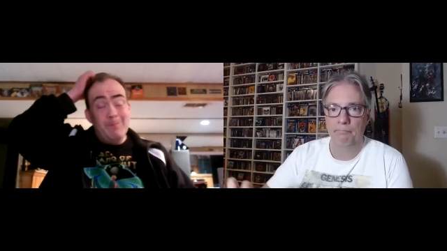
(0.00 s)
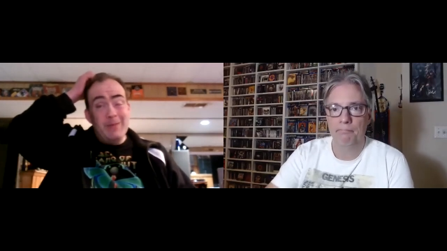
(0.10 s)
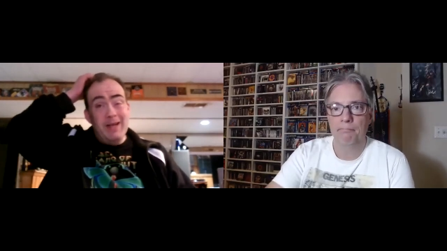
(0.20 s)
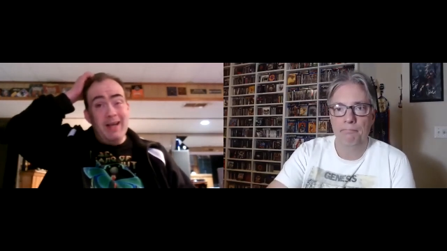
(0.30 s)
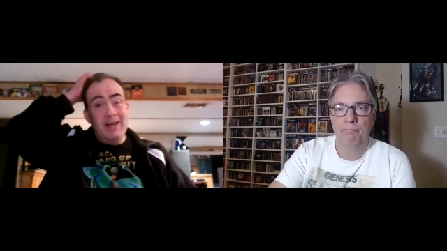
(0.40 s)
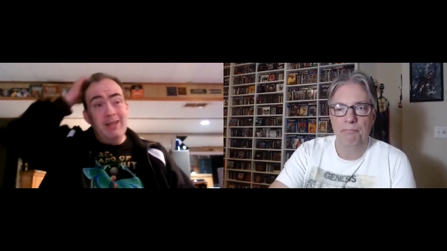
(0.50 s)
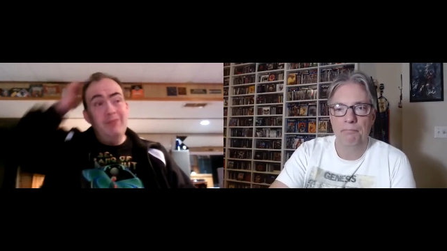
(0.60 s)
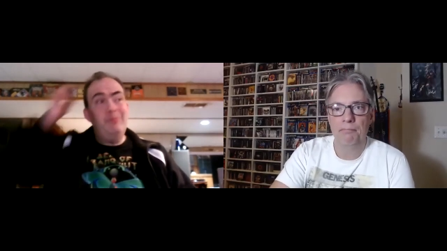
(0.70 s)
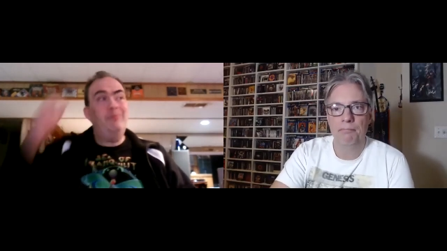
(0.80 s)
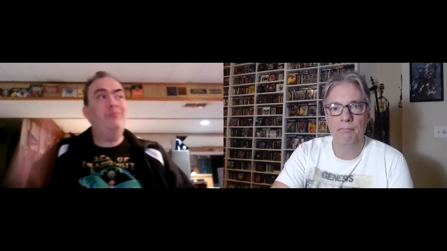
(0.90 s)

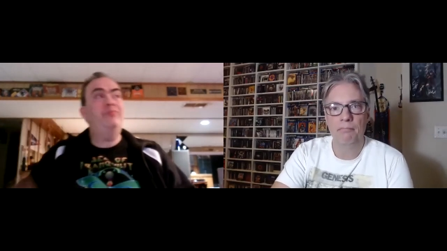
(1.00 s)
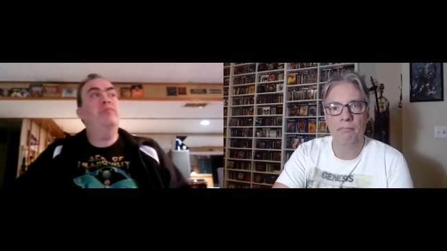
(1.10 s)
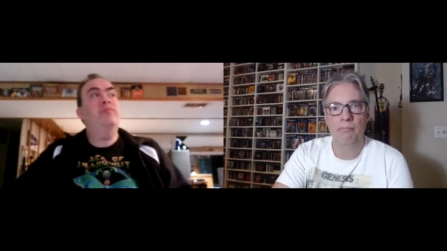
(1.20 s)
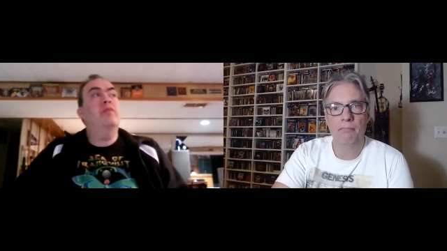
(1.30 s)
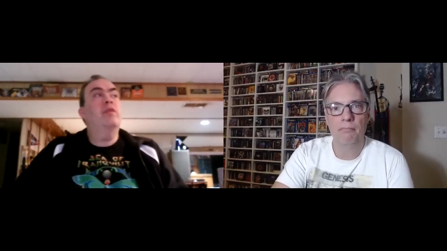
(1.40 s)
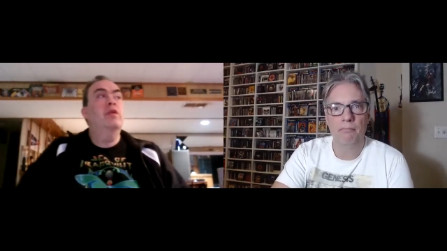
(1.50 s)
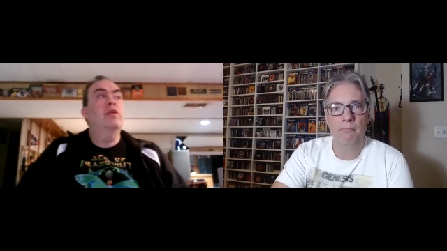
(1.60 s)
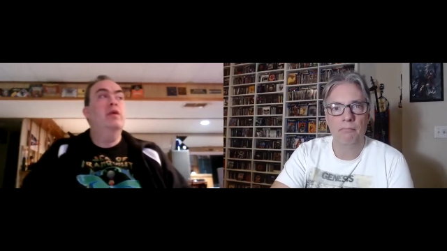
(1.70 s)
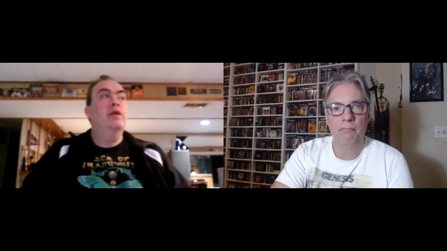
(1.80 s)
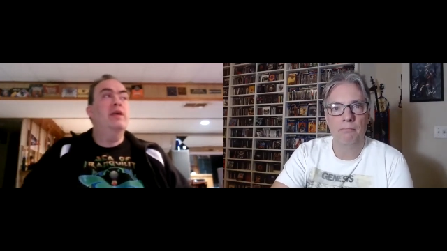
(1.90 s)
Speaker 1: Um,
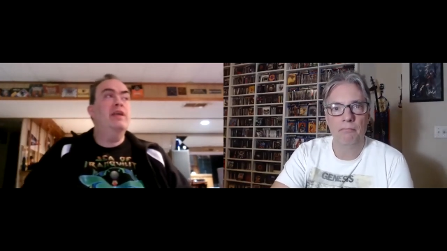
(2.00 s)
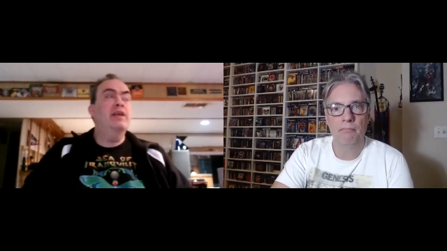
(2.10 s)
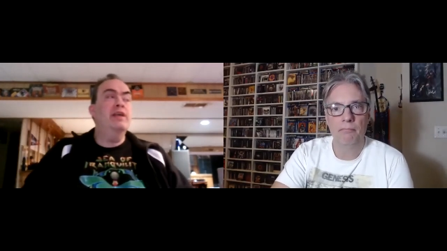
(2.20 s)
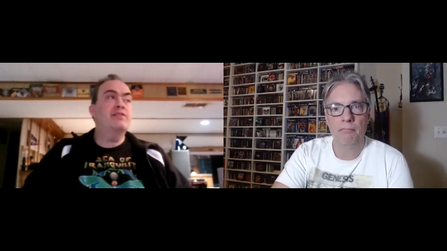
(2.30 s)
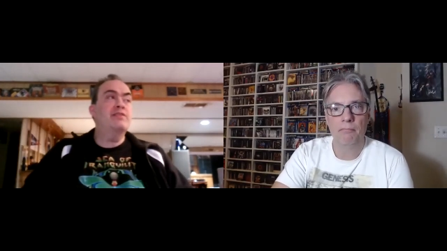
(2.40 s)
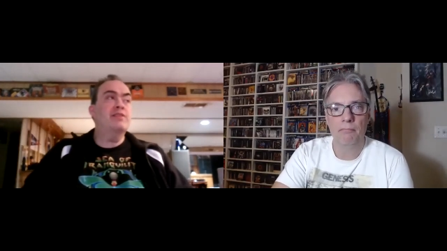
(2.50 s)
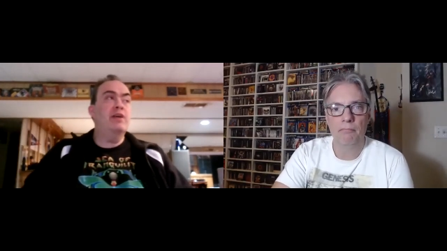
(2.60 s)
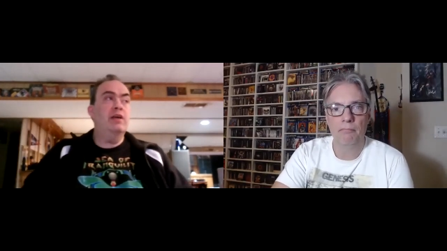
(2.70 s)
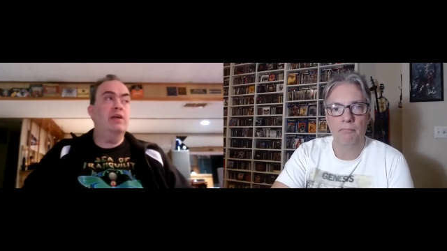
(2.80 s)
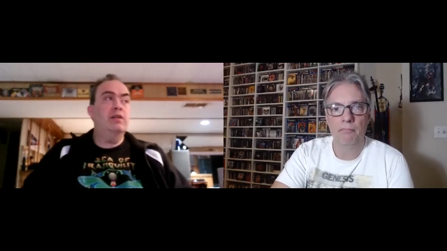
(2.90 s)
it's
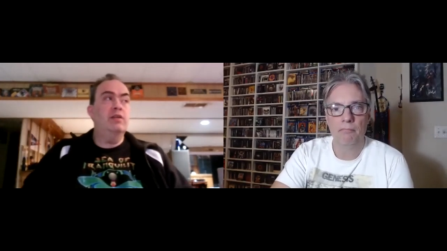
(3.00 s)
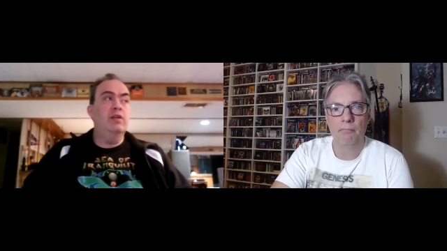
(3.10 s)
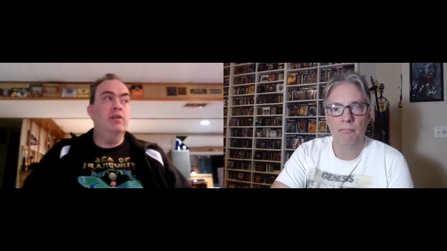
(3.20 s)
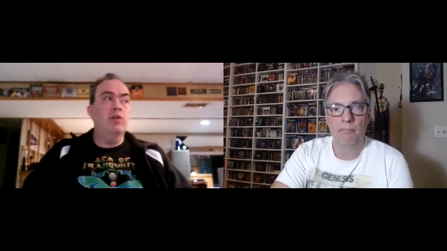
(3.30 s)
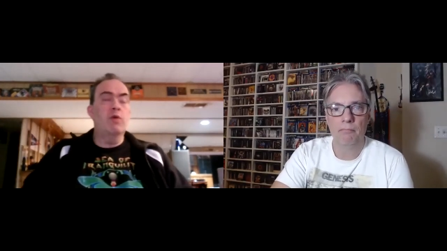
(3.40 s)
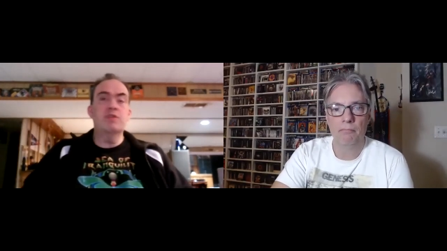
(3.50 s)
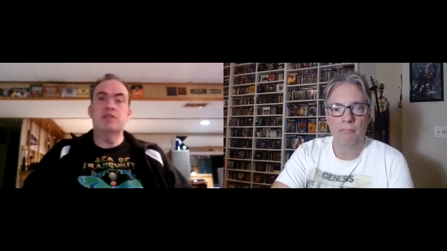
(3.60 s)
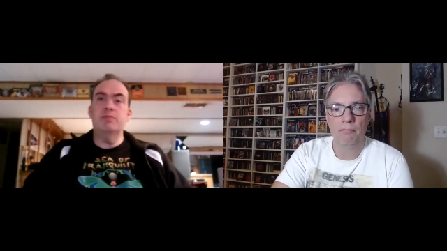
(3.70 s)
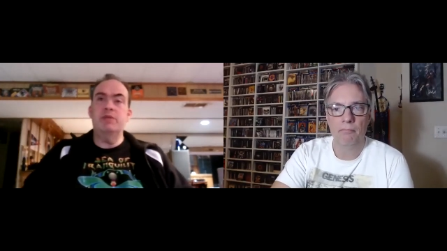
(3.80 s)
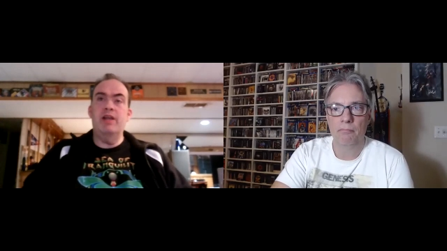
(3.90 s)
uh,
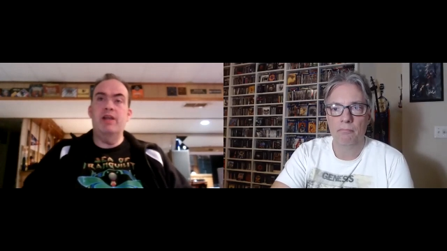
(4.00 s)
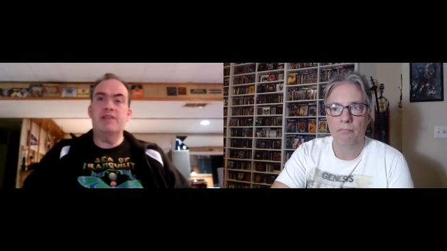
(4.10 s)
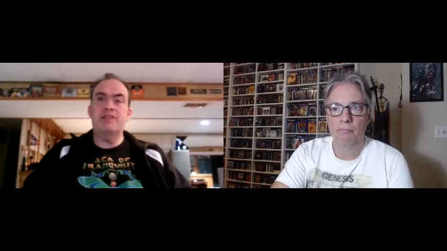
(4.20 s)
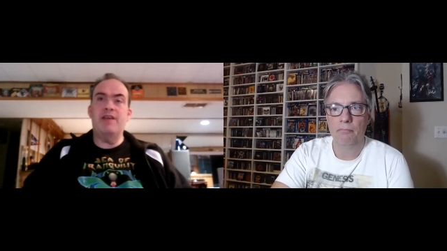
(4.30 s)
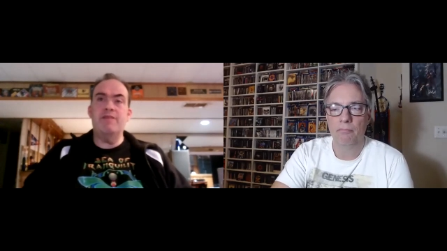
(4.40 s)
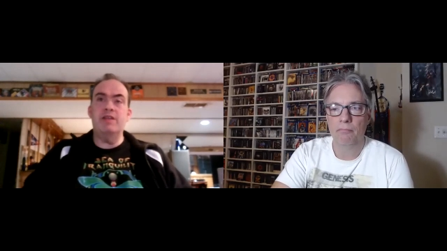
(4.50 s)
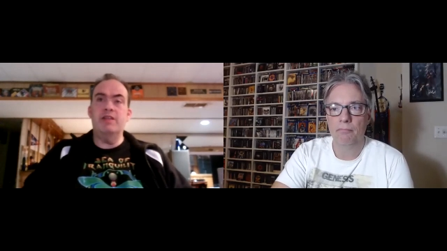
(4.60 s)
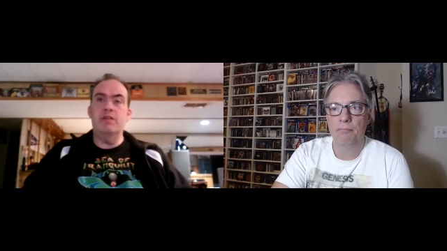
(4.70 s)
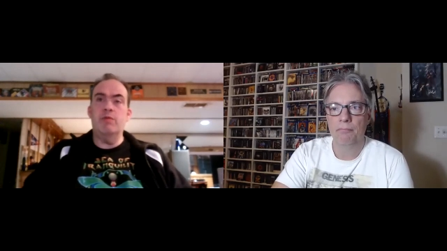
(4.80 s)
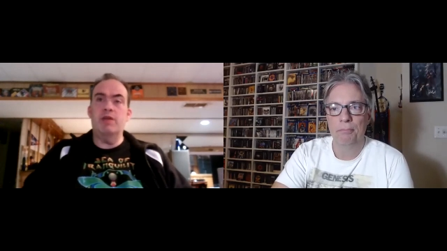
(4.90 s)
noticeably less heavy
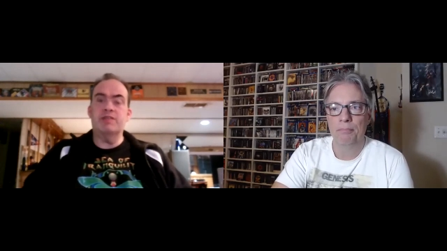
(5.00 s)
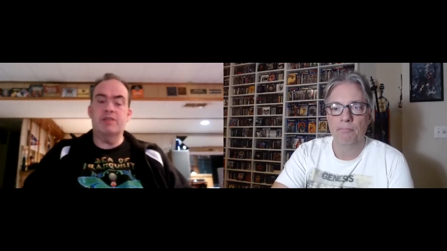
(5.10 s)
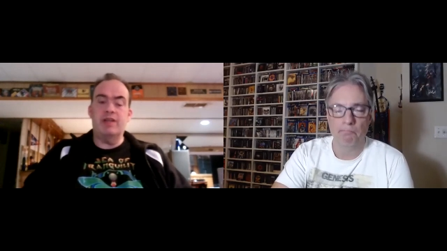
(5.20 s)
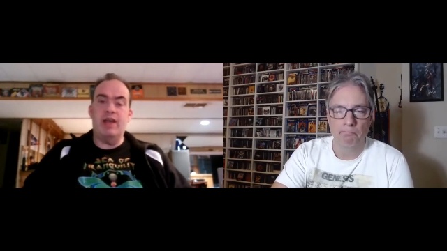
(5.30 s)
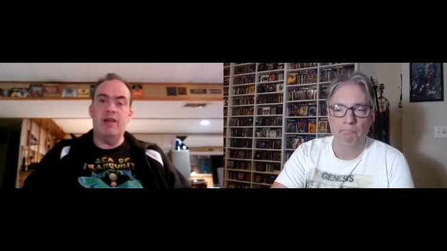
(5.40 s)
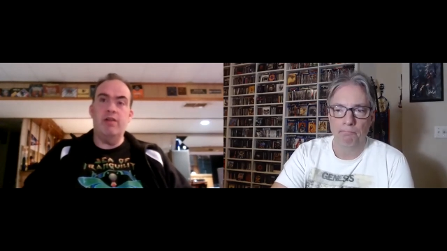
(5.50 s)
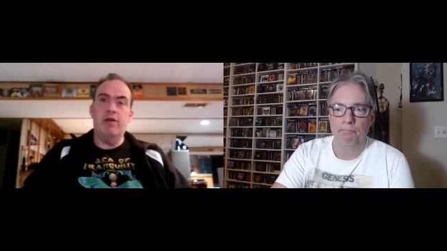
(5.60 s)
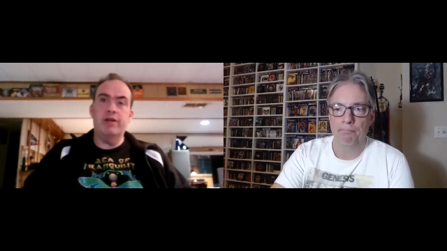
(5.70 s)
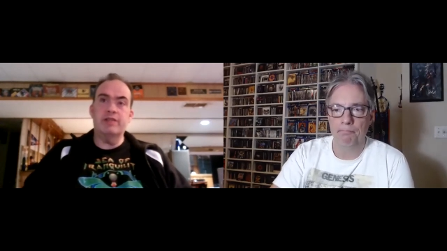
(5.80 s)
than the rest of the catalog.